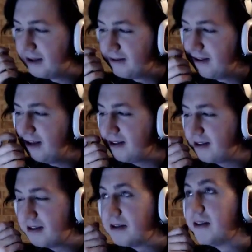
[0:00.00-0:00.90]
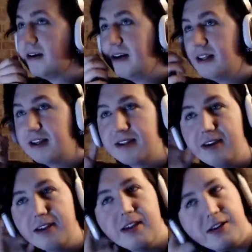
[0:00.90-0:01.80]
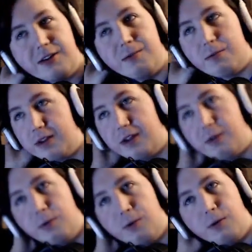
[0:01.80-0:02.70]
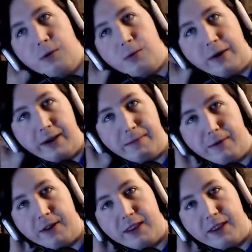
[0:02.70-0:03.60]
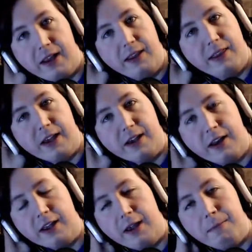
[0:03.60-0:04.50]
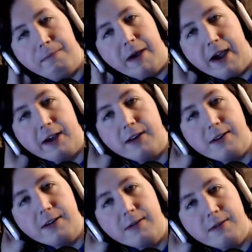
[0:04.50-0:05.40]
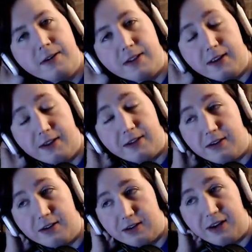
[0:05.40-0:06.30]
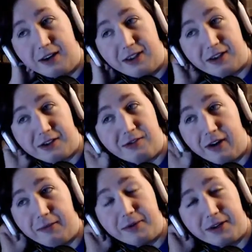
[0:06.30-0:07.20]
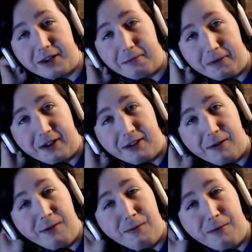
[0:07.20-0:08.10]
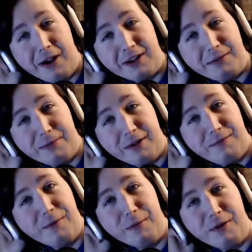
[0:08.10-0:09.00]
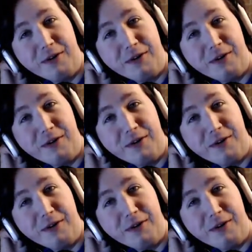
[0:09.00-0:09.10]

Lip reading: That's like such a really cool way to bring that kind of game back too, because it's like straight up just like a PS2 action platformer.